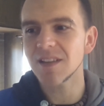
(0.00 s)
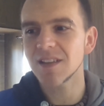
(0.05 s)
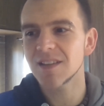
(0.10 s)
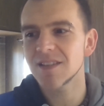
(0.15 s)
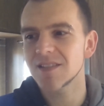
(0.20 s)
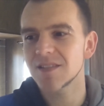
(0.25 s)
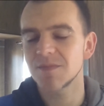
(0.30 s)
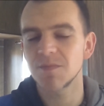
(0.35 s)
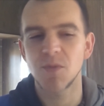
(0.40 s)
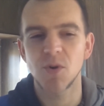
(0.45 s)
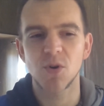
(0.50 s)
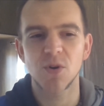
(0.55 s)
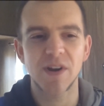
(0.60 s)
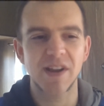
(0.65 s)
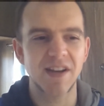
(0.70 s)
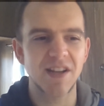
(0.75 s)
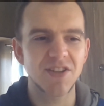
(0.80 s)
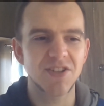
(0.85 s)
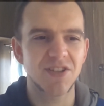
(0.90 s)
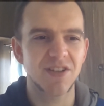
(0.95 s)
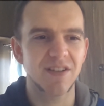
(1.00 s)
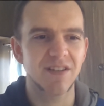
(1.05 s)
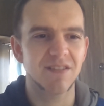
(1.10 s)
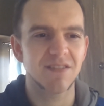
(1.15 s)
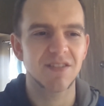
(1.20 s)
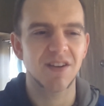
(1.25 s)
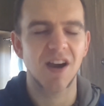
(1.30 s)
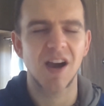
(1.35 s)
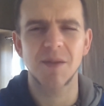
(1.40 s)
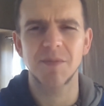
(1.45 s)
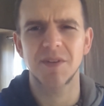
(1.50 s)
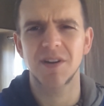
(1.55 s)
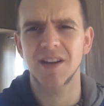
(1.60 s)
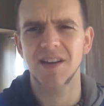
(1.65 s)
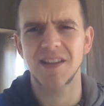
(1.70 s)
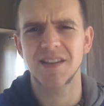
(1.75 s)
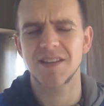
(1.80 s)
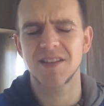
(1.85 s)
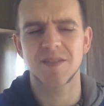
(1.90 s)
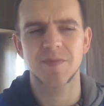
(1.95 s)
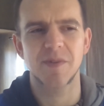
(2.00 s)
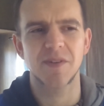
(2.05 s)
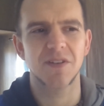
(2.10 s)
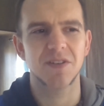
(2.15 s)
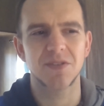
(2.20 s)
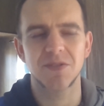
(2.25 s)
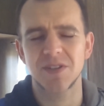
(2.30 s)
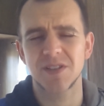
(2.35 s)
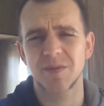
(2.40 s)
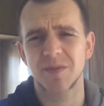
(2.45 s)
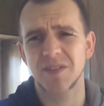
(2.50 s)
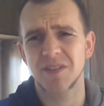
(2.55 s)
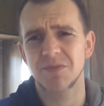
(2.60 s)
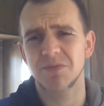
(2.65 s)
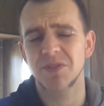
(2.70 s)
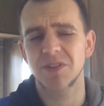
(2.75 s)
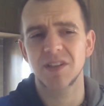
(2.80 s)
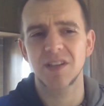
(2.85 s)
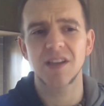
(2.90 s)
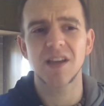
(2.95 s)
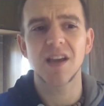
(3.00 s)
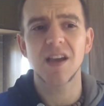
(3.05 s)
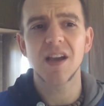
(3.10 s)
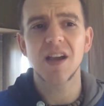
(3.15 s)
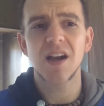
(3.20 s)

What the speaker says: it's more energy and time that I need to spend on doing something that really